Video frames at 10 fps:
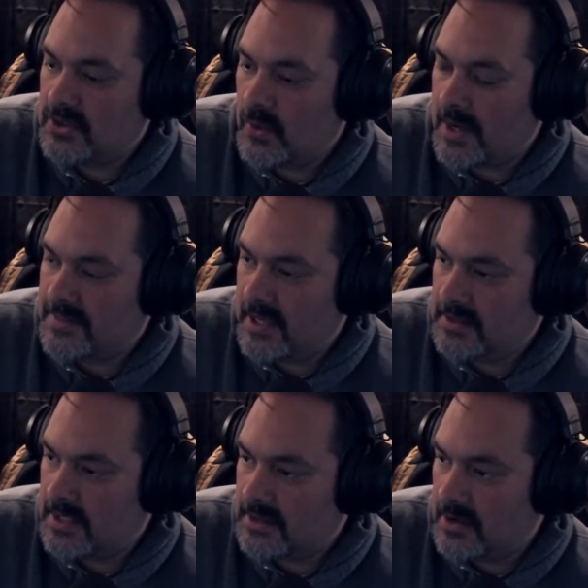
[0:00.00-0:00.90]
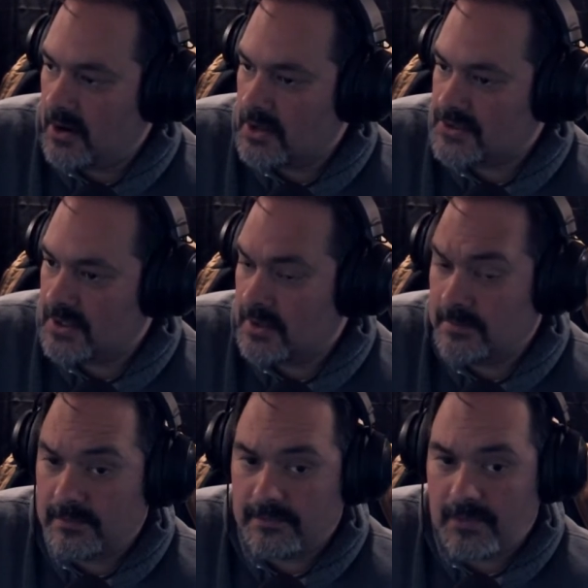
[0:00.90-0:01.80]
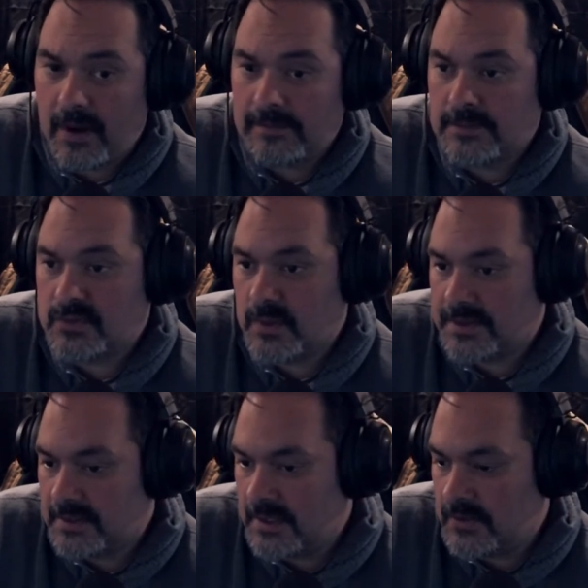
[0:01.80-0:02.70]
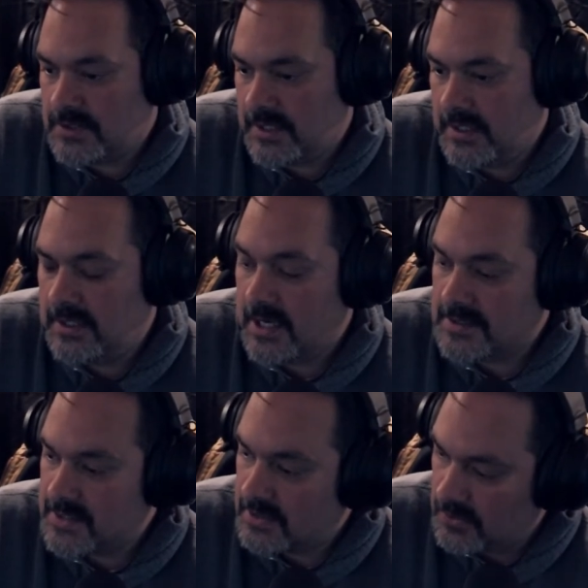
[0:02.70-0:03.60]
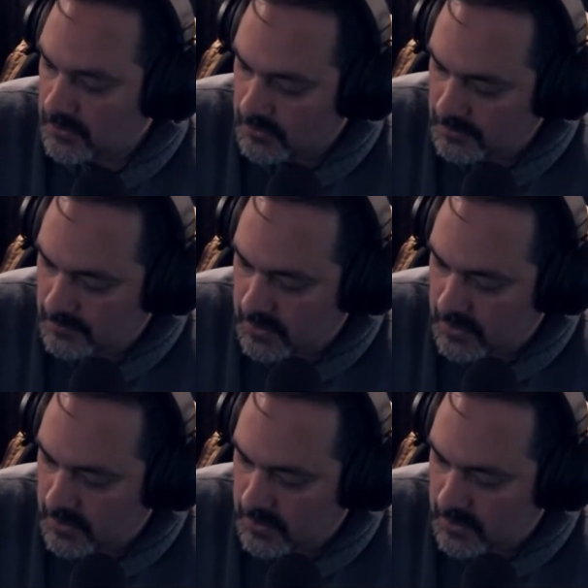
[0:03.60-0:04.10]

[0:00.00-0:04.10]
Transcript: Do I think that there are some problems with the DOT? Yes, I do.